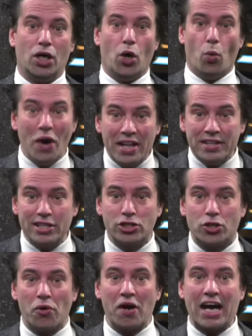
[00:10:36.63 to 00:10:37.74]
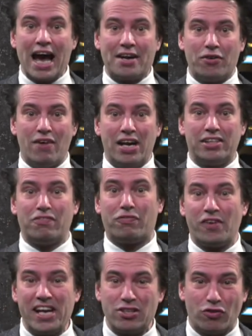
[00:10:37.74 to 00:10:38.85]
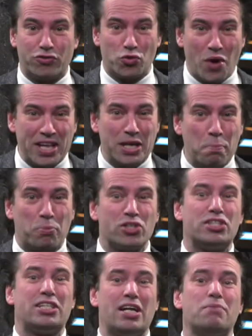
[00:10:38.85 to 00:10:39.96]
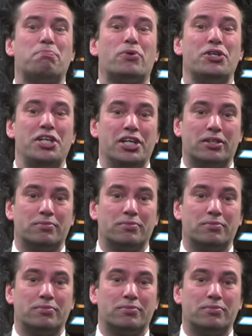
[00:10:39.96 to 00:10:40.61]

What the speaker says: Wind is growing at a relative rate of 20% per year.